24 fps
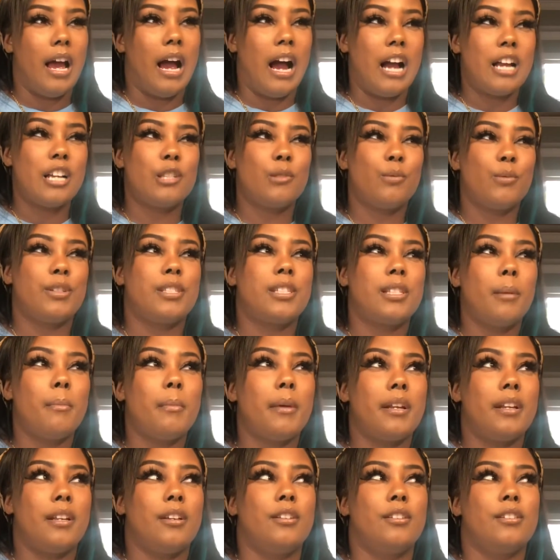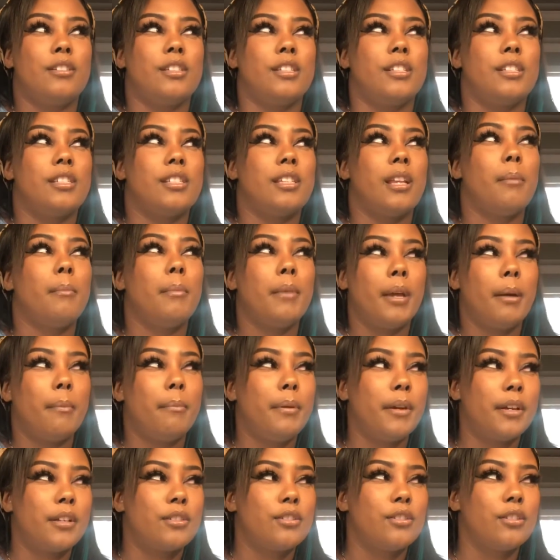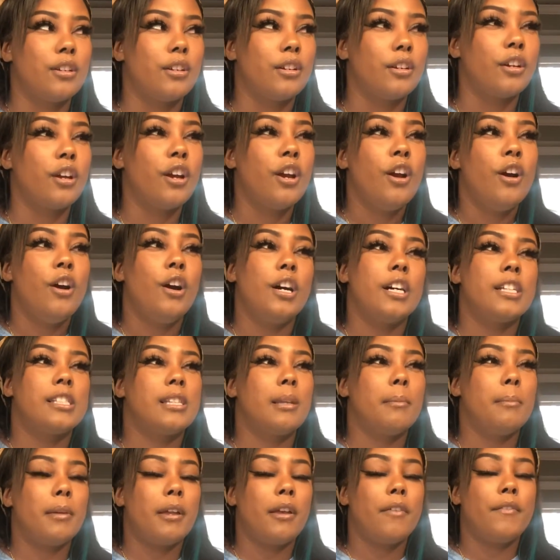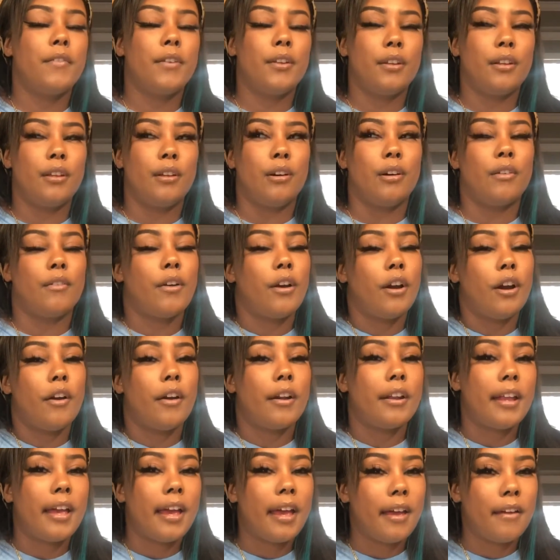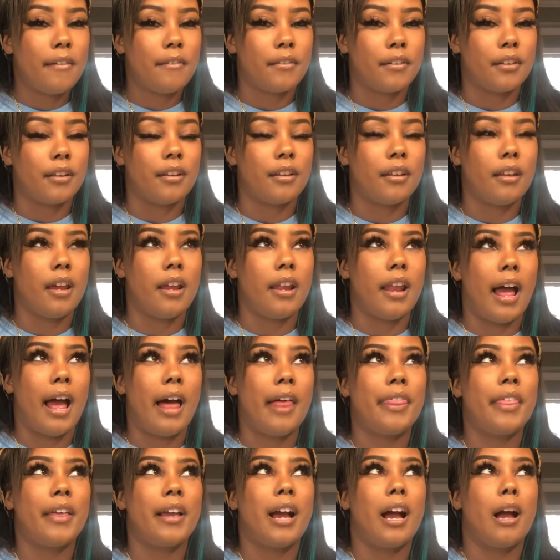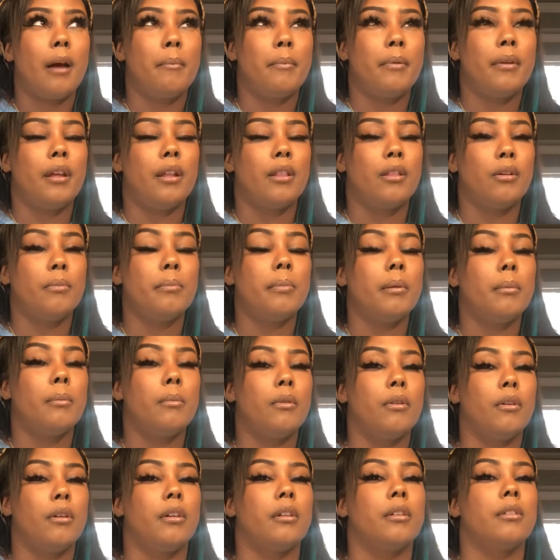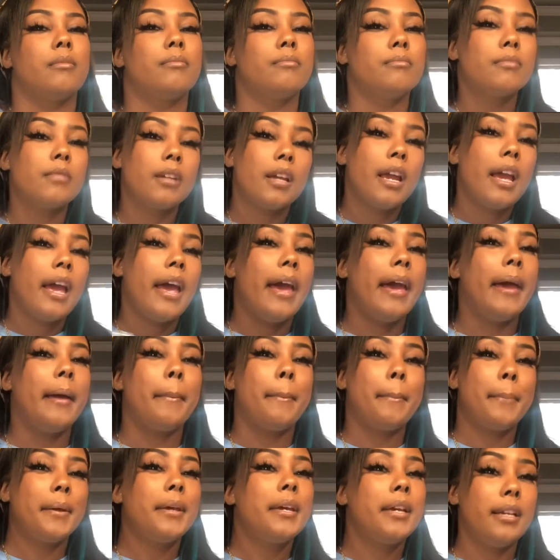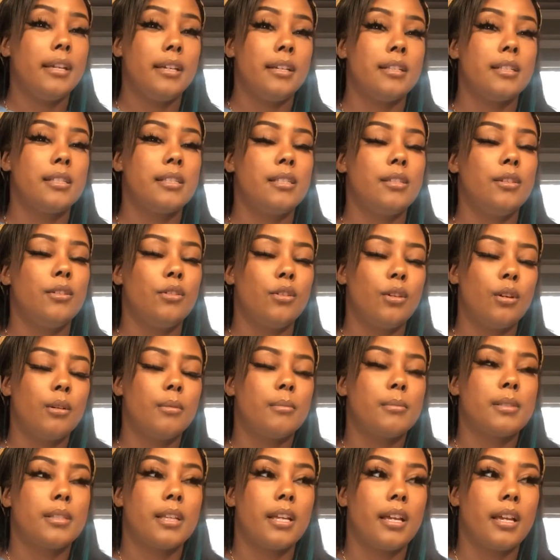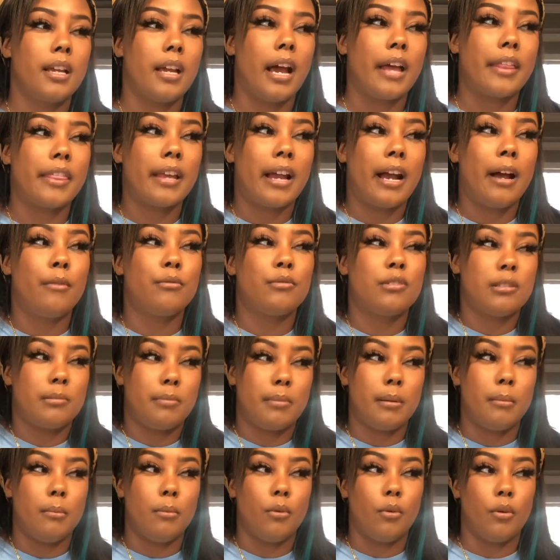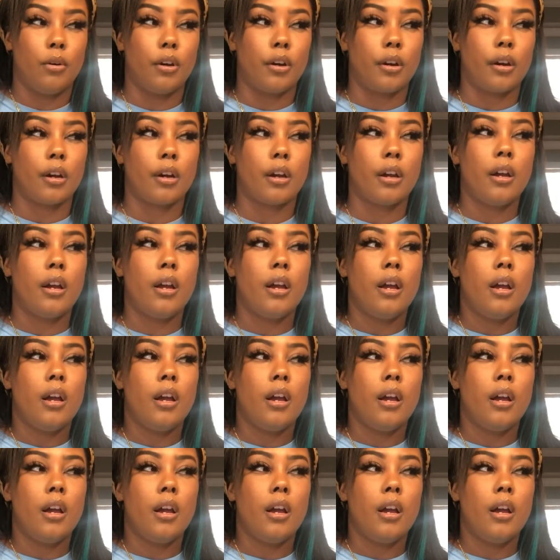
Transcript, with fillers: I just wish somebody could just send me a picture or send me a video of her in heaven. And I think I'd be a little bit more at peace. You know what I'm saying? I think I would just be more